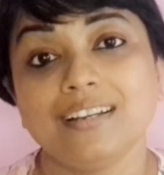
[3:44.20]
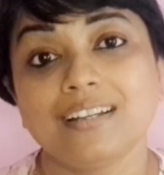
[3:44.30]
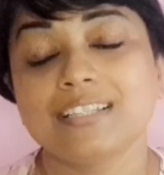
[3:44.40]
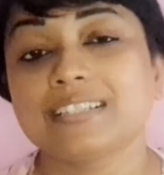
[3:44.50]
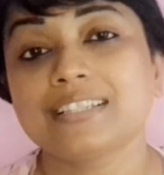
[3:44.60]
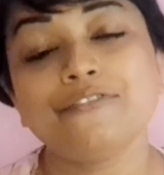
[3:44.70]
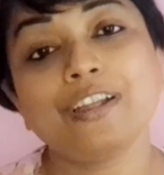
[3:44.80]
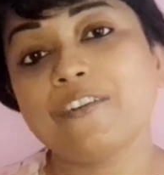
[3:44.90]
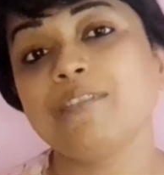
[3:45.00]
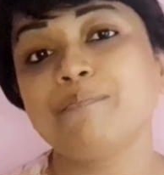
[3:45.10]
This is a
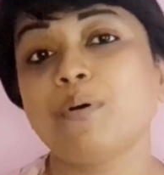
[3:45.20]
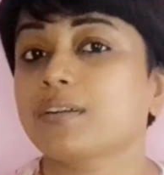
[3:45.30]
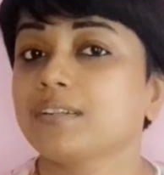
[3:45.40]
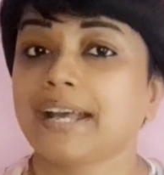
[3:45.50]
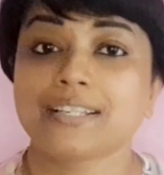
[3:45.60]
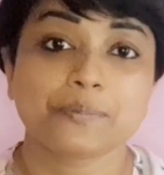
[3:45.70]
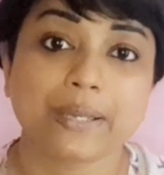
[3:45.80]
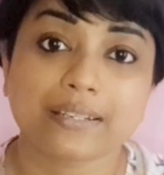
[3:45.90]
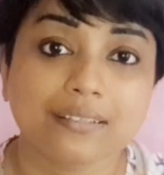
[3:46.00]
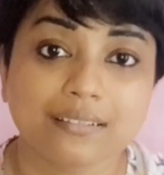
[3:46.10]
very important
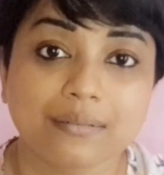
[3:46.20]
aspect.